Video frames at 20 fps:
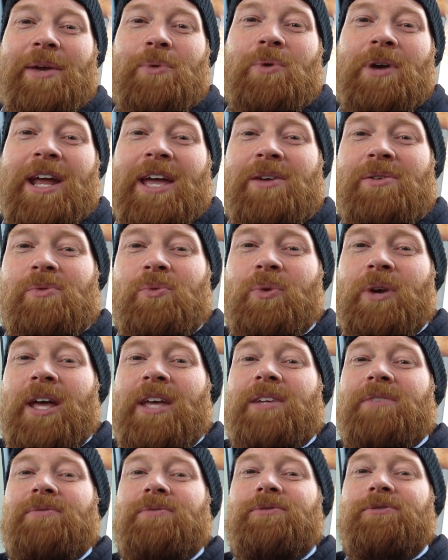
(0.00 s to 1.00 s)
Like when
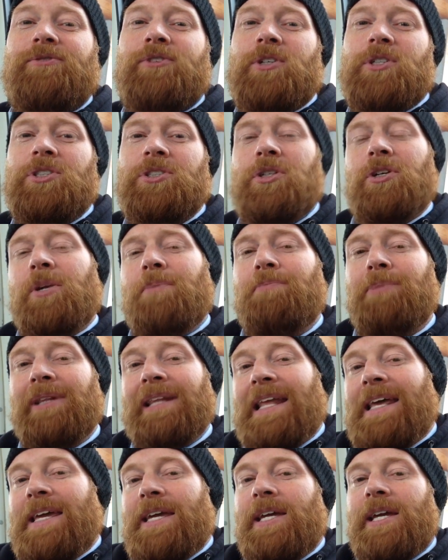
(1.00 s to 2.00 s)
I first started
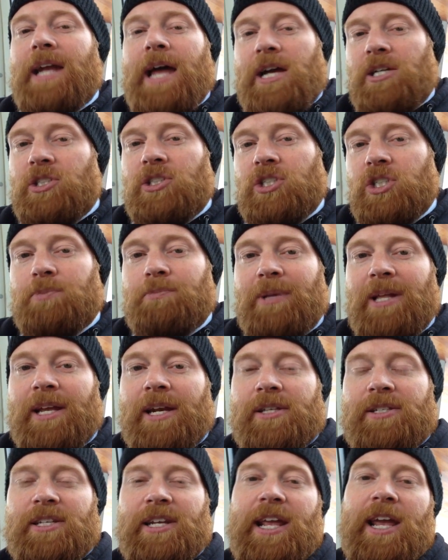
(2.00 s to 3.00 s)
playing it, I actually just
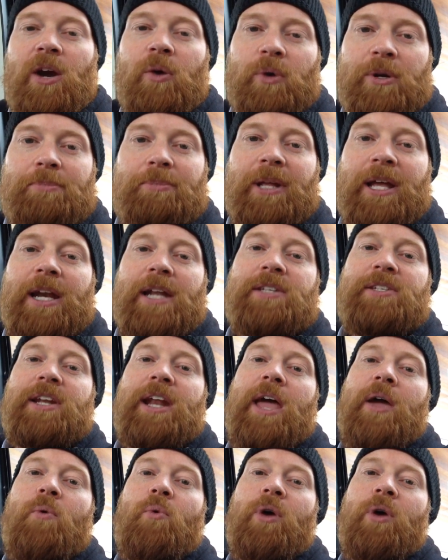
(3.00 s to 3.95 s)
played it today or replayed it today.